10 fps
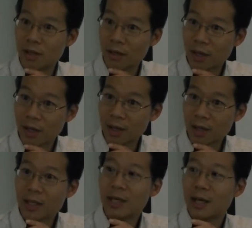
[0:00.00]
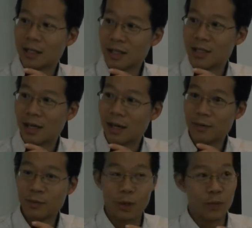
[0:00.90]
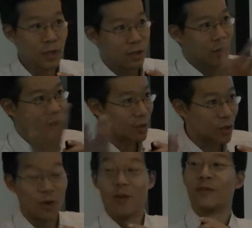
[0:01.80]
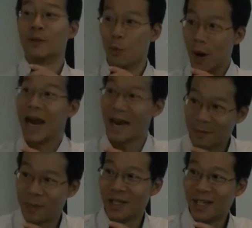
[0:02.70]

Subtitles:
Okay. At that time, when we try to serve the web,